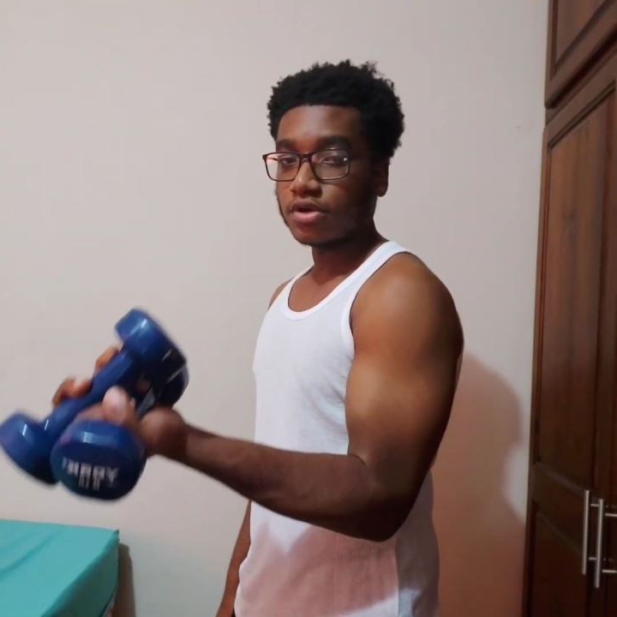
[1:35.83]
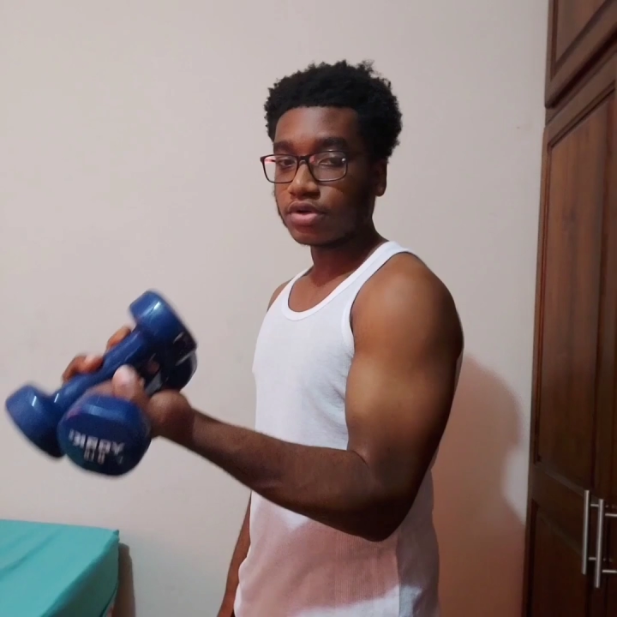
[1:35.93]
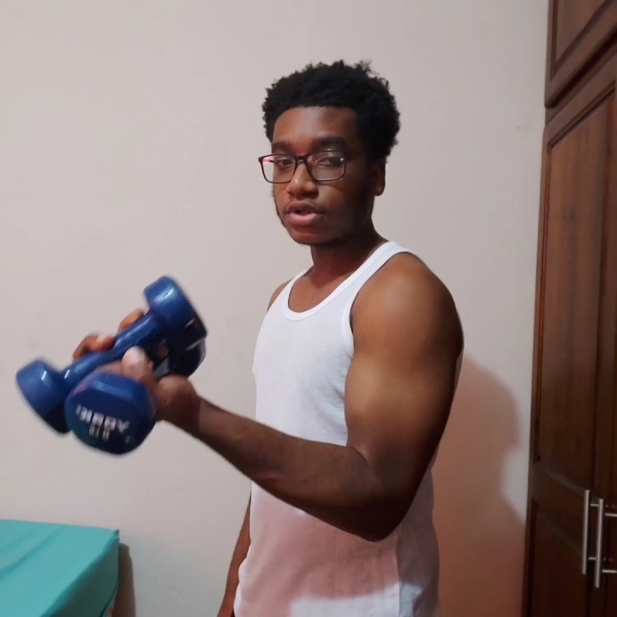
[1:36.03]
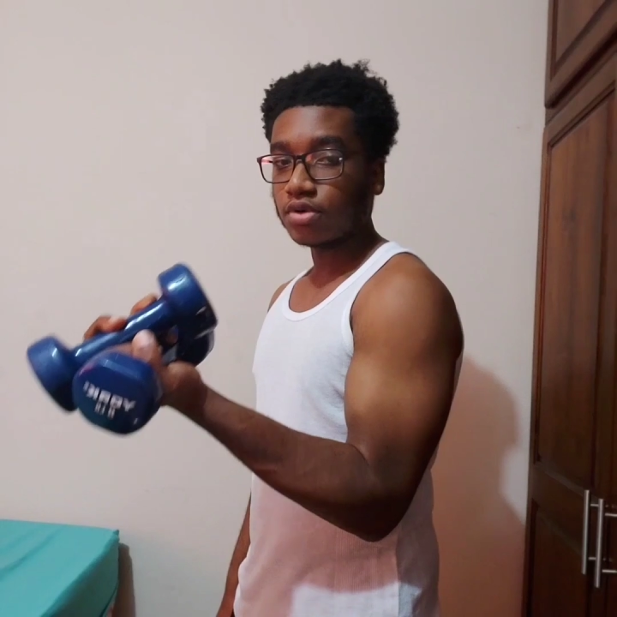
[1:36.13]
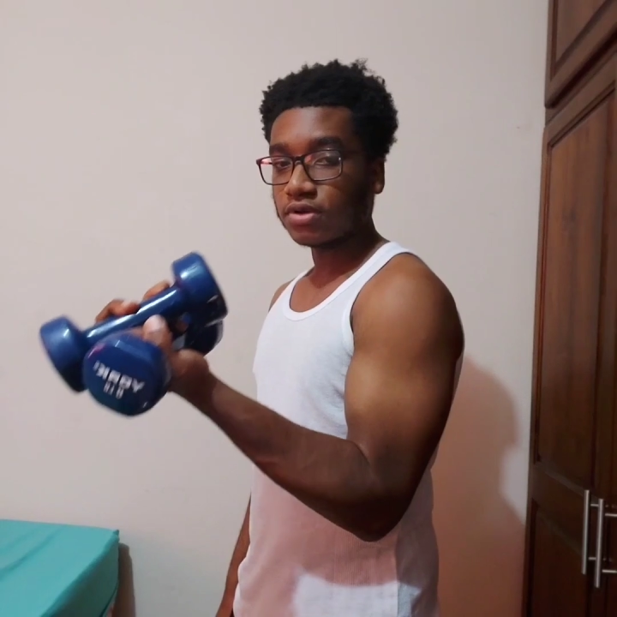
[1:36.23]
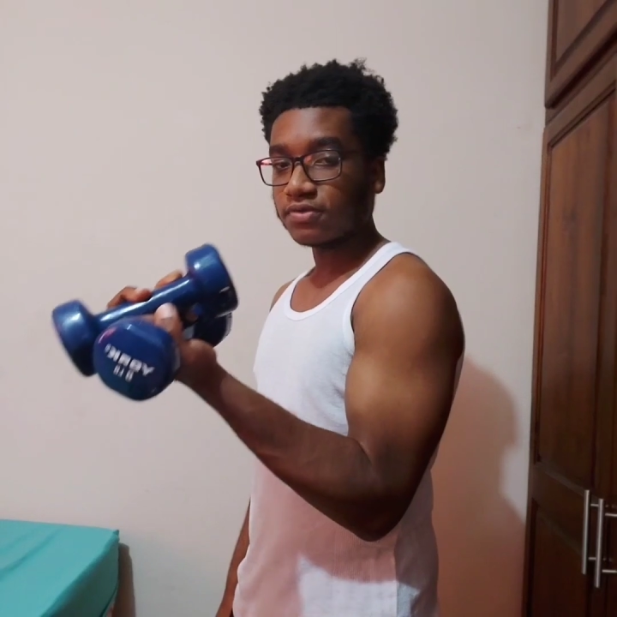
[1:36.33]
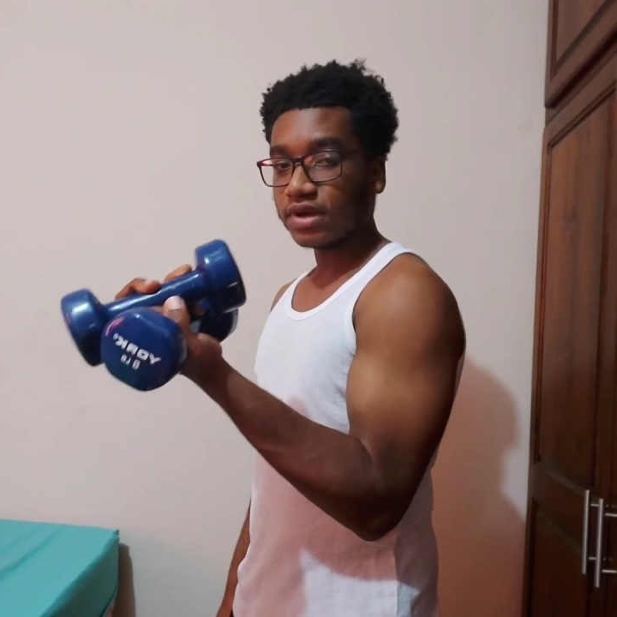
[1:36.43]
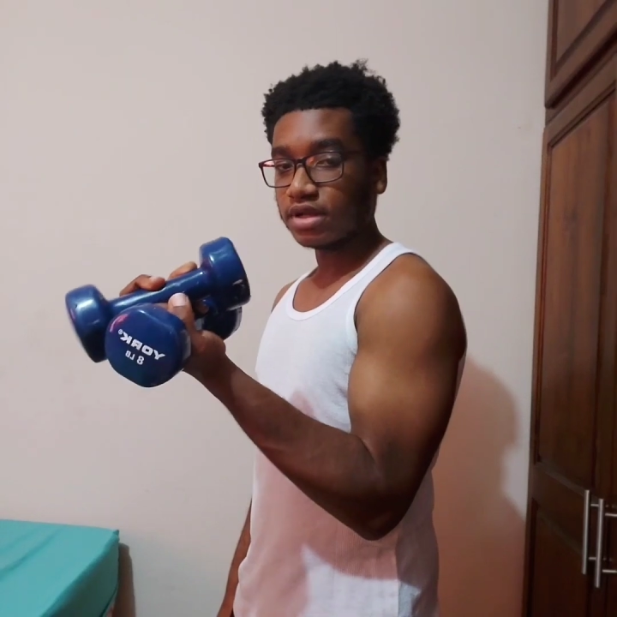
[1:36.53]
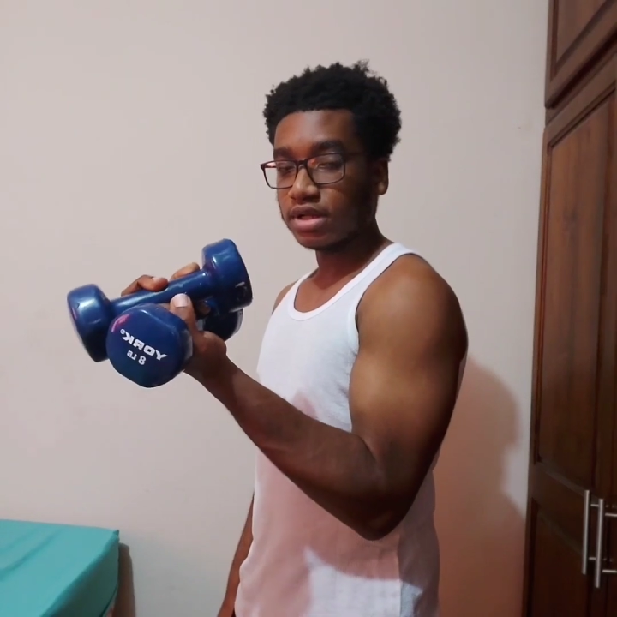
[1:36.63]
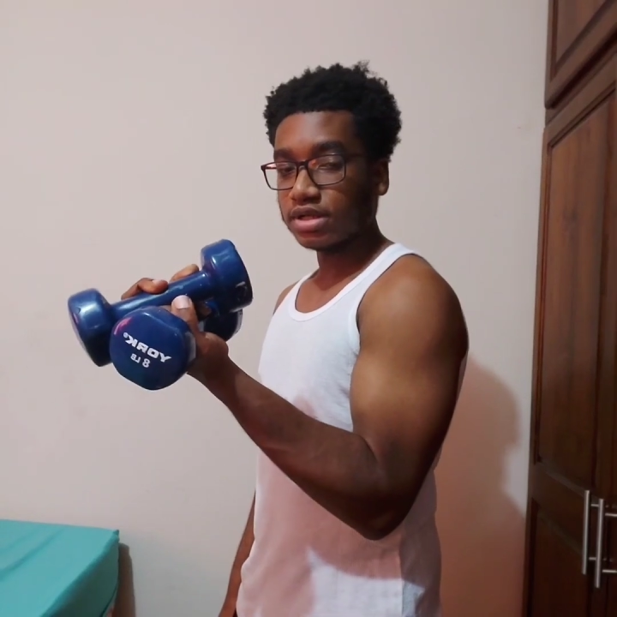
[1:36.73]
you want to hold it
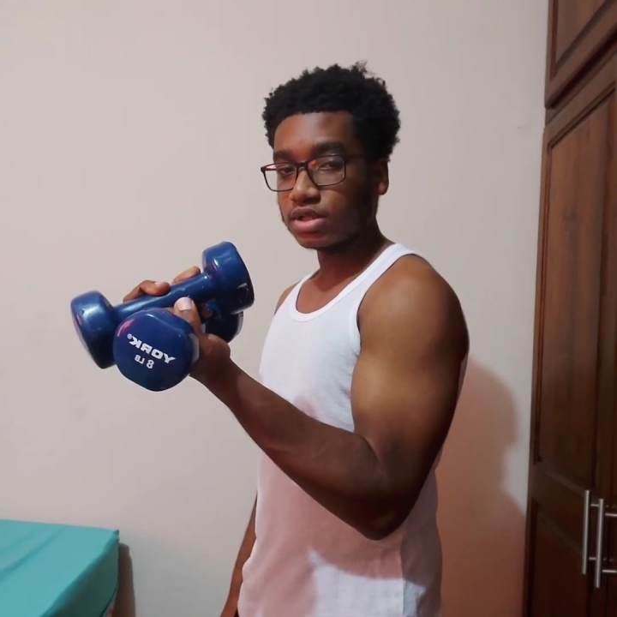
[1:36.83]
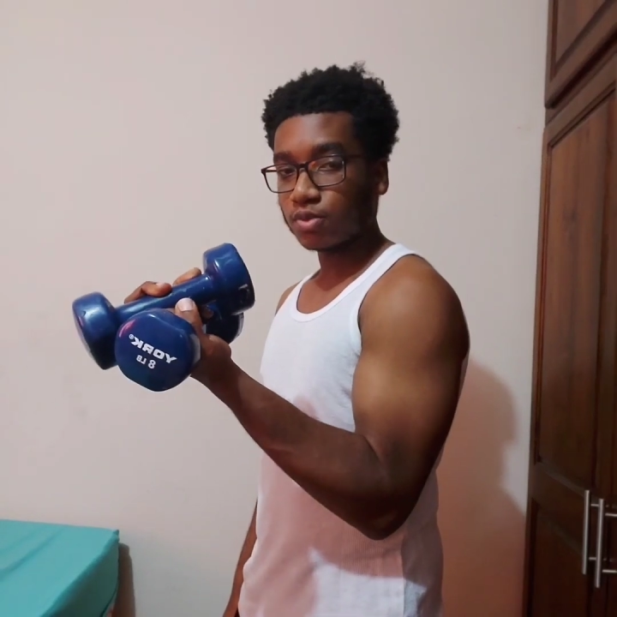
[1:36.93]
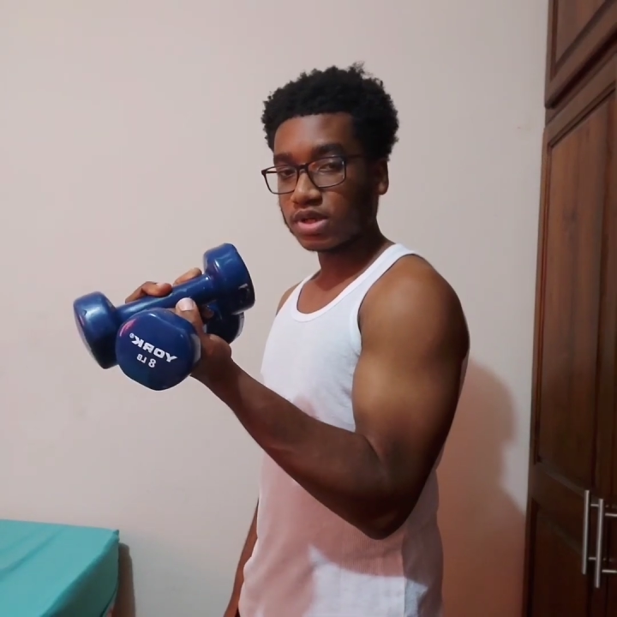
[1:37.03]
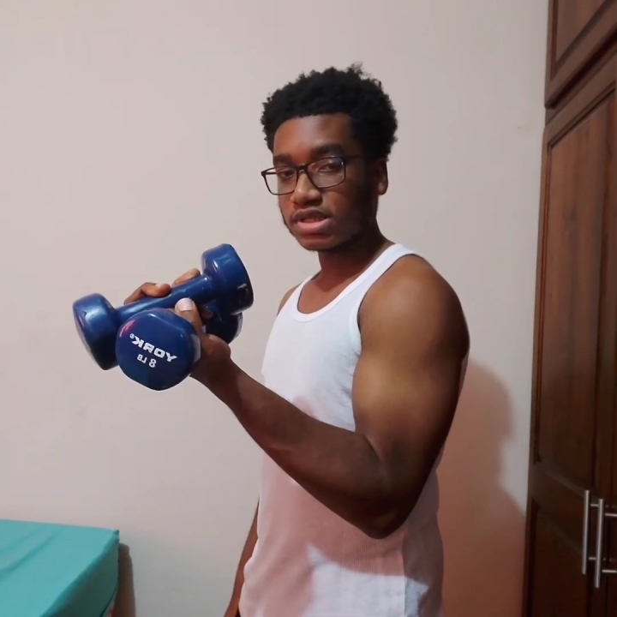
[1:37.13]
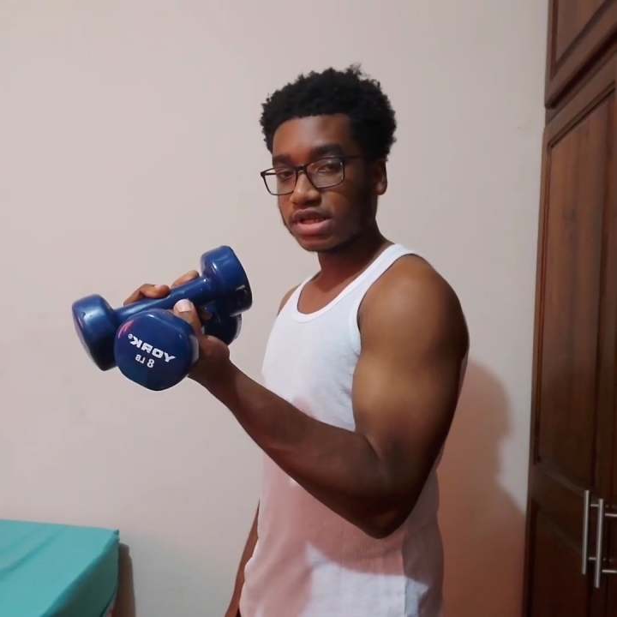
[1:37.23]
for at least 1